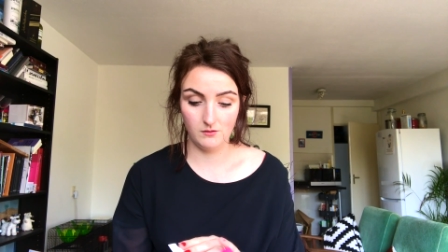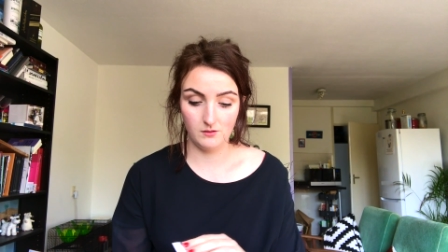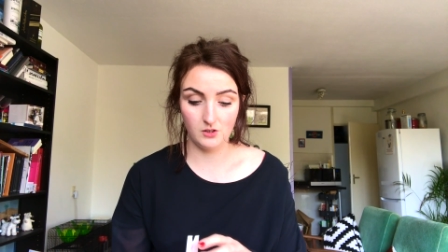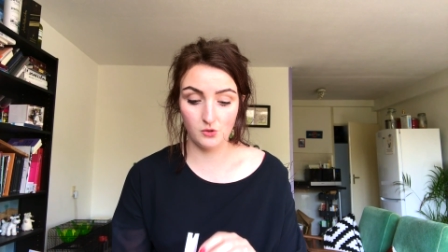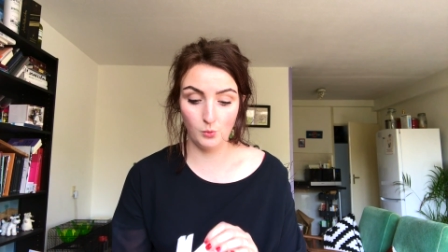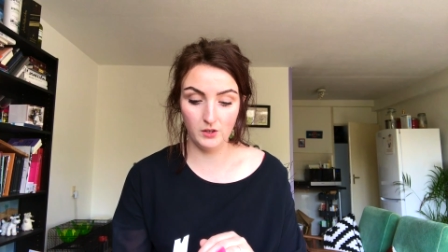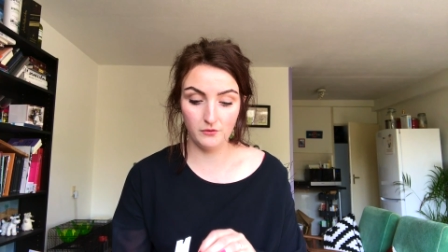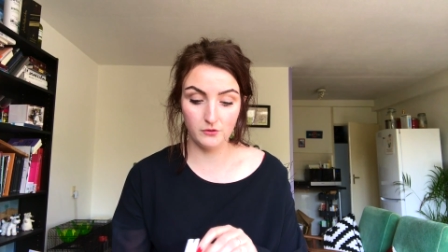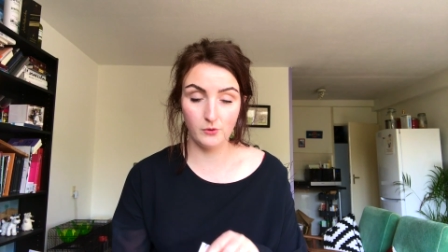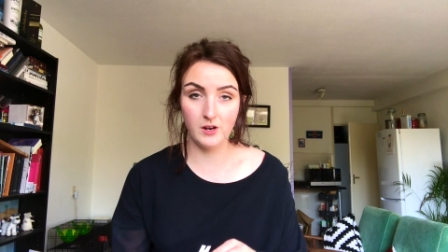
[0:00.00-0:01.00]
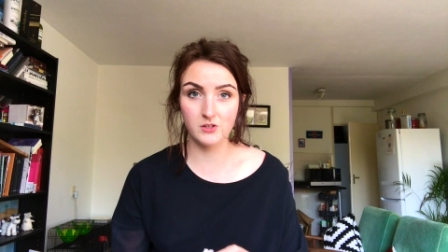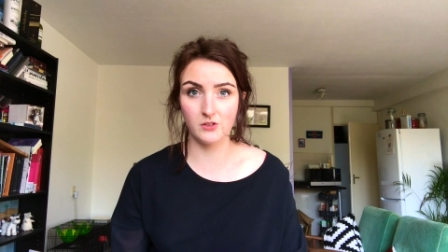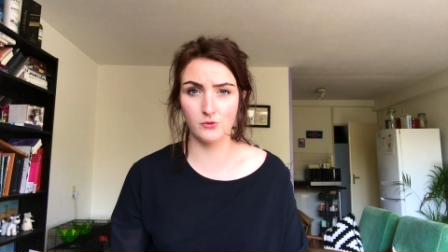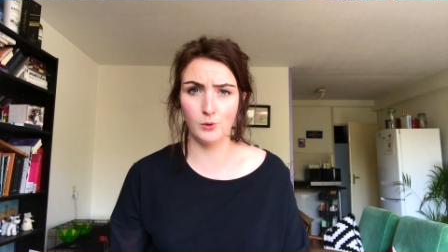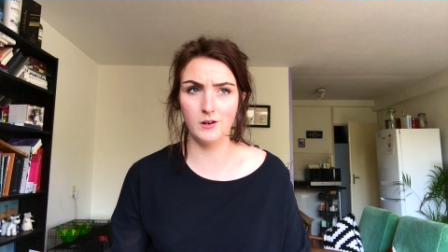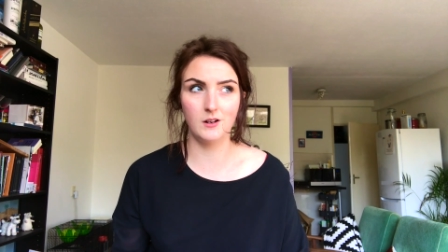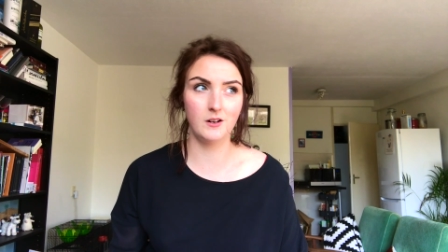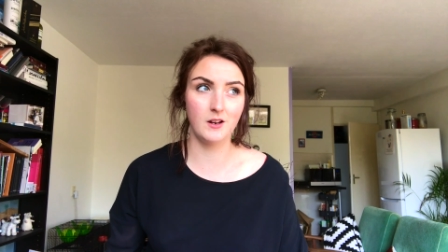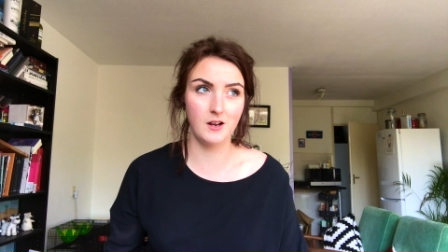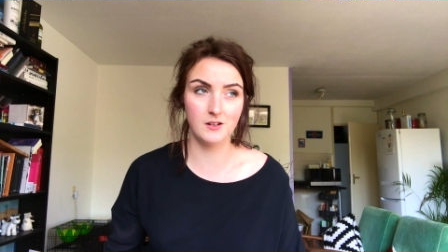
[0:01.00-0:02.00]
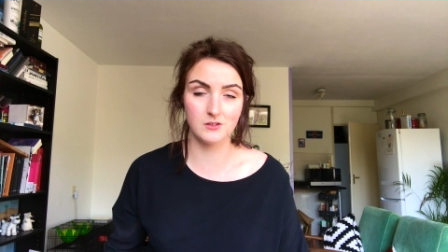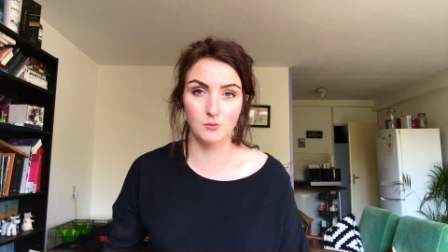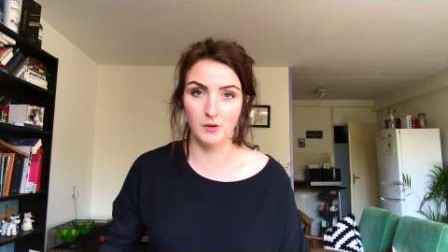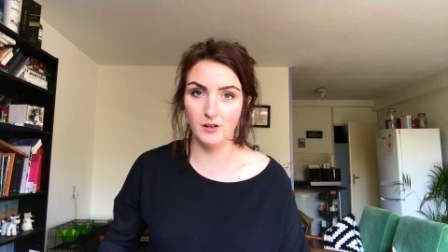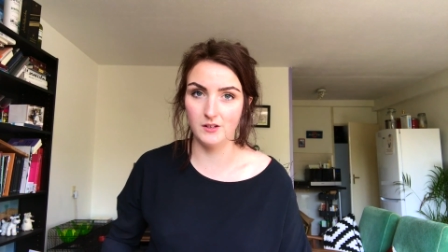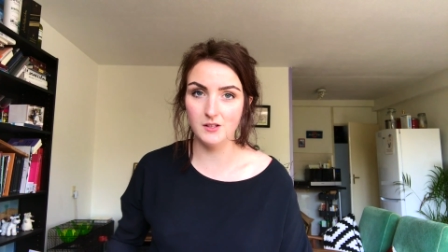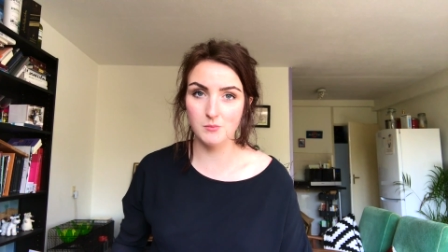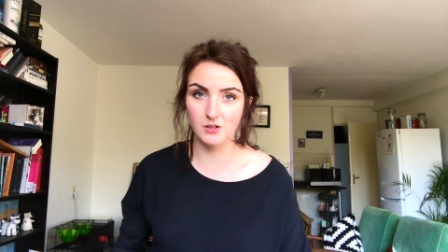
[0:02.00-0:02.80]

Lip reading: it's one of the reasons why I had to buy it.